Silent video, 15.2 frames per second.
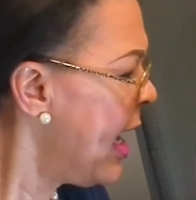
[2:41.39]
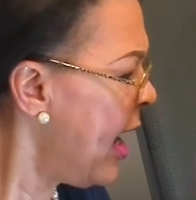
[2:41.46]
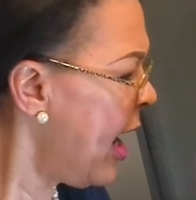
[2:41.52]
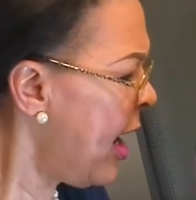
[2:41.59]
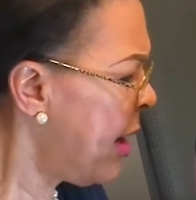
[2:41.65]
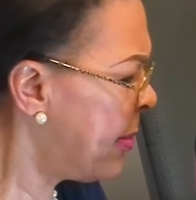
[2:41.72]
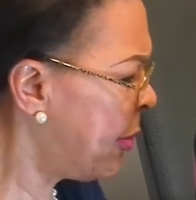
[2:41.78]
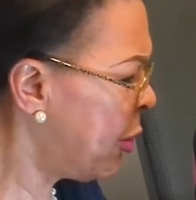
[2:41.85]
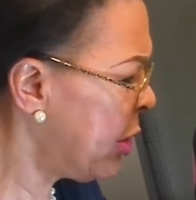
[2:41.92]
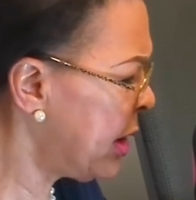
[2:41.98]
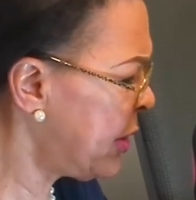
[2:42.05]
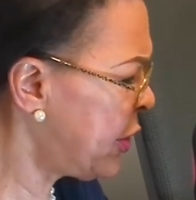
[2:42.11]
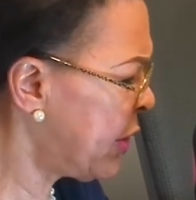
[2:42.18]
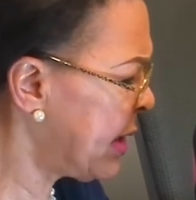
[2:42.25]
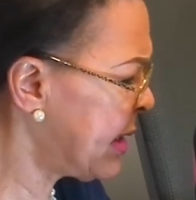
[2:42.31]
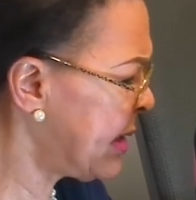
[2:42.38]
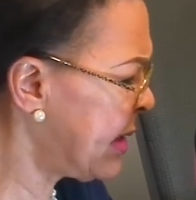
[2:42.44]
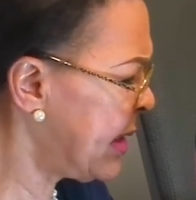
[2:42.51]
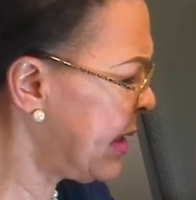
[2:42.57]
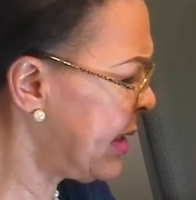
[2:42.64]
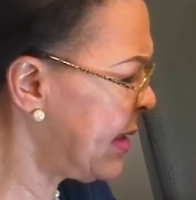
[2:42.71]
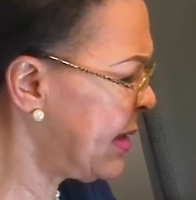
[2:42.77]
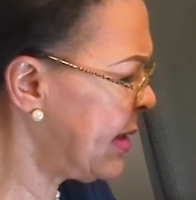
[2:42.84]
Uh, Board of
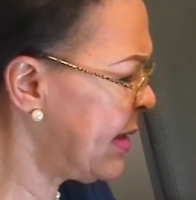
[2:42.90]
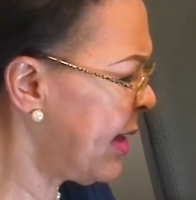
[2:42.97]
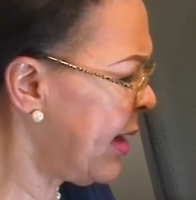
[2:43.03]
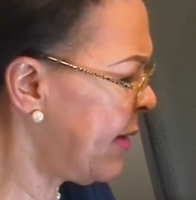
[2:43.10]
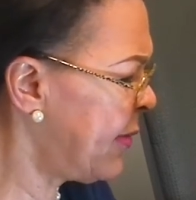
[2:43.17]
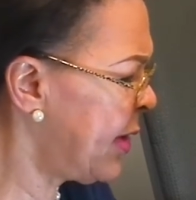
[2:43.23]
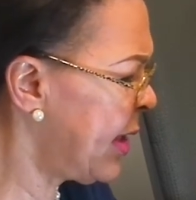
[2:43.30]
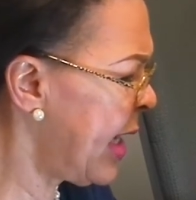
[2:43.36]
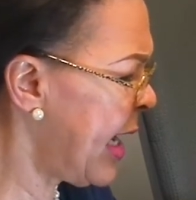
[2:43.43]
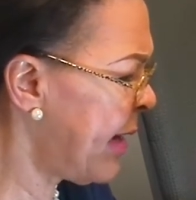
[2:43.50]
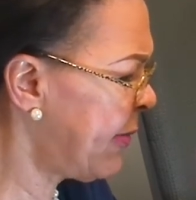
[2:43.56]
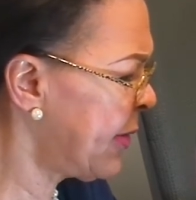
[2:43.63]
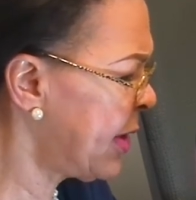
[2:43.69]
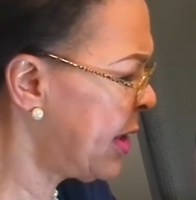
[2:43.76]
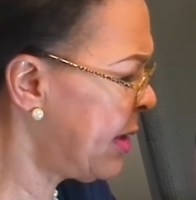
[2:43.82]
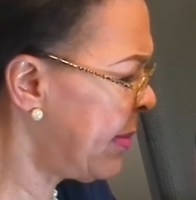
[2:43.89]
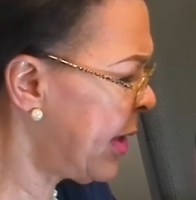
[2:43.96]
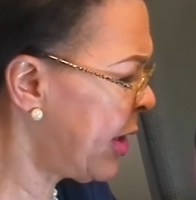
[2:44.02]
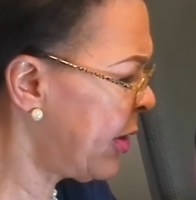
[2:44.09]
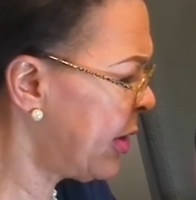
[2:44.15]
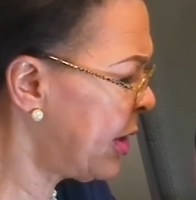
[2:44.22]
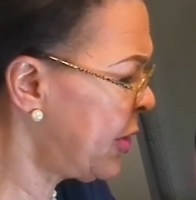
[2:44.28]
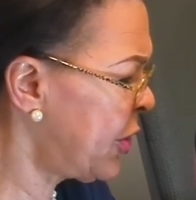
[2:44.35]
Trustees of the African
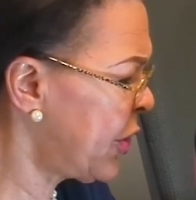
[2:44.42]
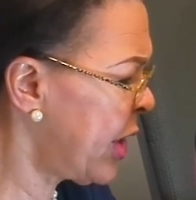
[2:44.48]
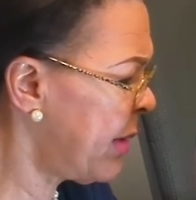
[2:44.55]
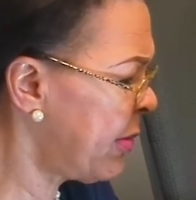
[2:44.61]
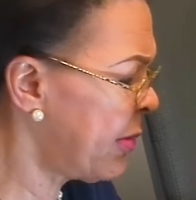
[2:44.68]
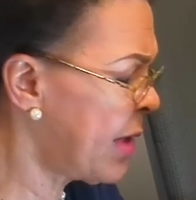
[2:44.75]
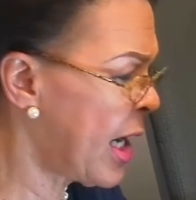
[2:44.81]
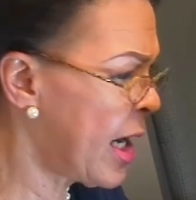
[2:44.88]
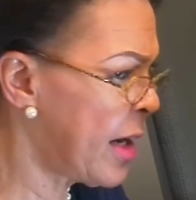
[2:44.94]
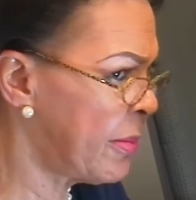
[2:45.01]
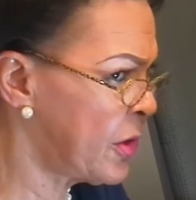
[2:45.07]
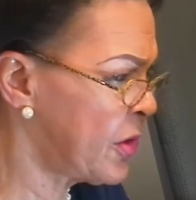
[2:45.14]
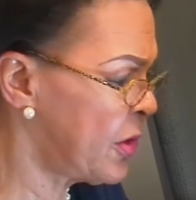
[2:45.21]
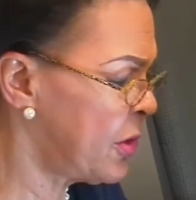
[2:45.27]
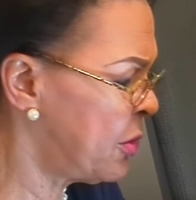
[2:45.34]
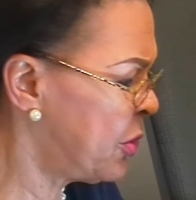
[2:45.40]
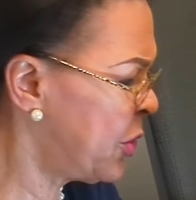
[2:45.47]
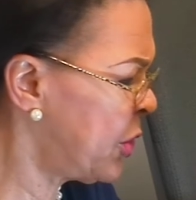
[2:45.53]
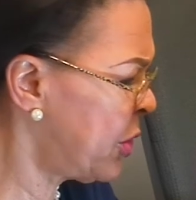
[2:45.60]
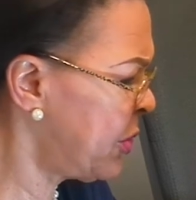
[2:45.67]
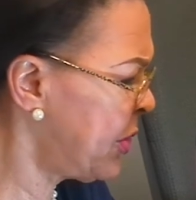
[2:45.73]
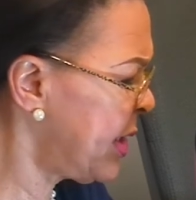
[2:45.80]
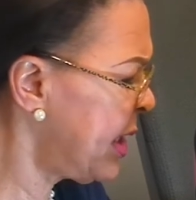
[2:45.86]
American Chamber of Commerce in New
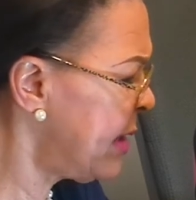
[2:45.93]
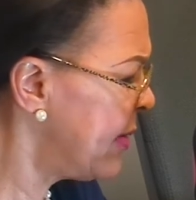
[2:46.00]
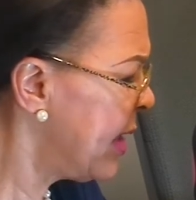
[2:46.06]
Jersey,